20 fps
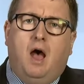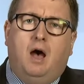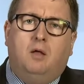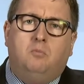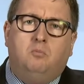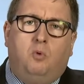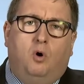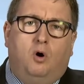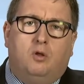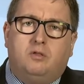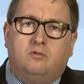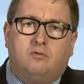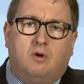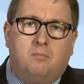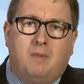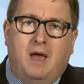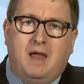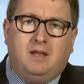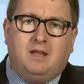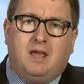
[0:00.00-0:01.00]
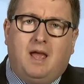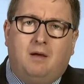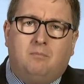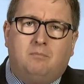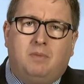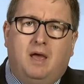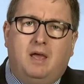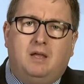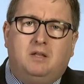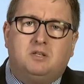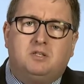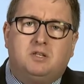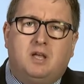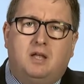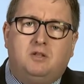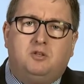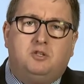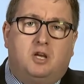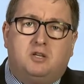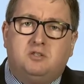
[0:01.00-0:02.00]
And what the Remain campaign
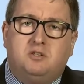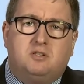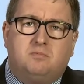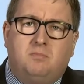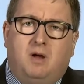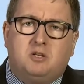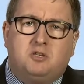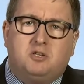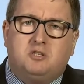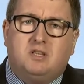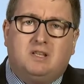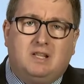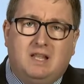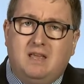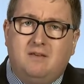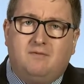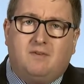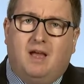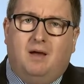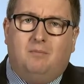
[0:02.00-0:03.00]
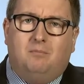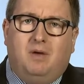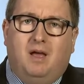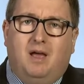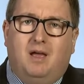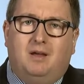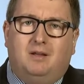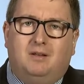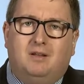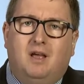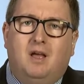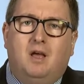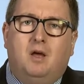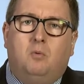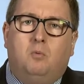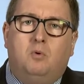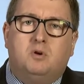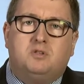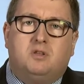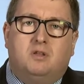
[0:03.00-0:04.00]
said just as much as the Leave campaign
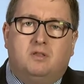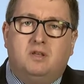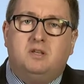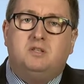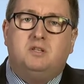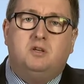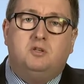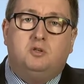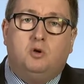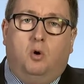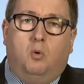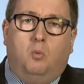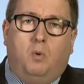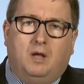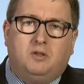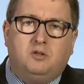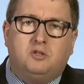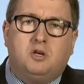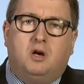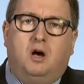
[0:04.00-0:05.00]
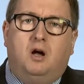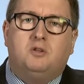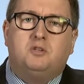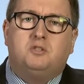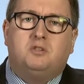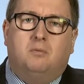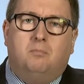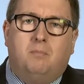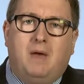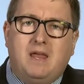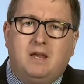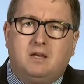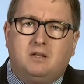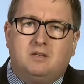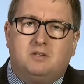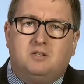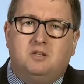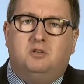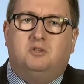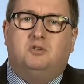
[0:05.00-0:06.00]
was that this is your one chance to make a
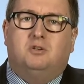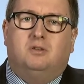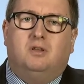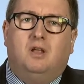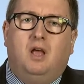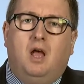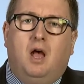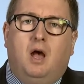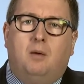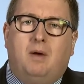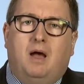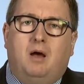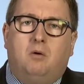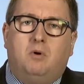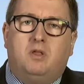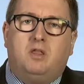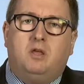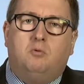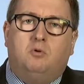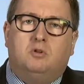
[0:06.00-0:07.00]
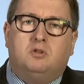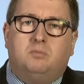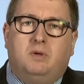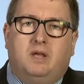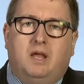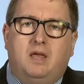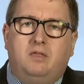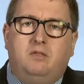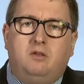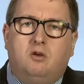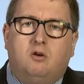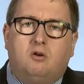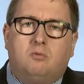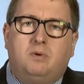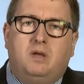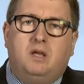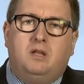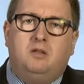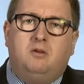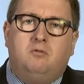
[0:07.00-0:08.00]
decision about whether you want to be in the
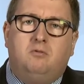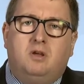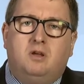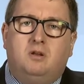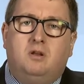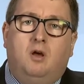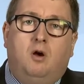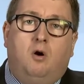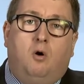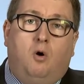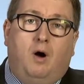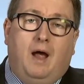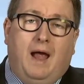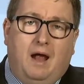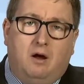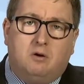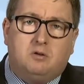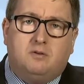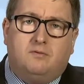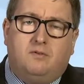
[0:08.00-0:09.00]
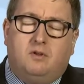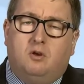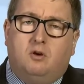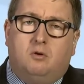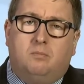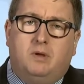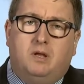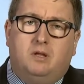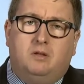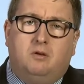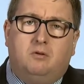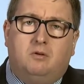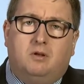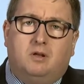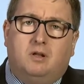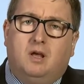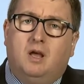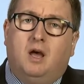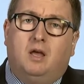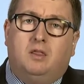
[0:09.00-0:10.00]
European Union or out of the European
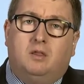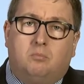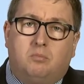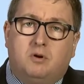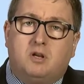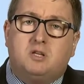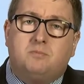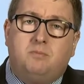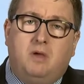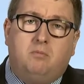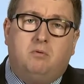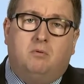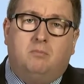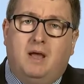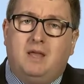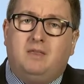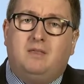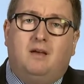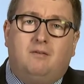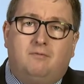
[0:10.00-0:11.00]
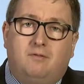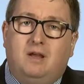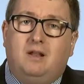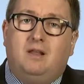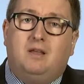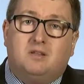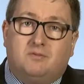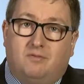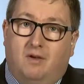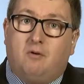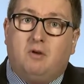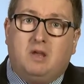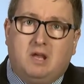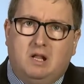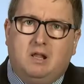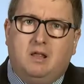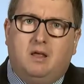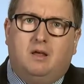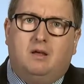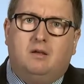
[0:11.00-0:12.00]
Union. And the British people made their feelings very
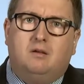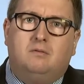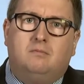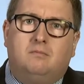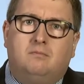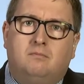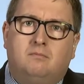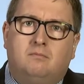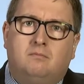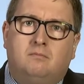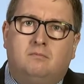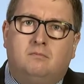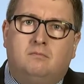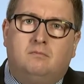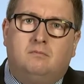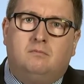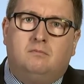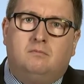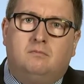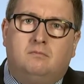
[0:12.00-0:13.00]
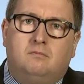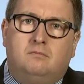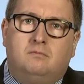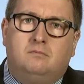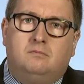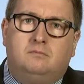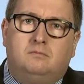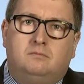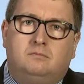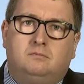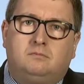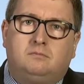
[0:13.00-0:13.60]
clear. It is fundamentally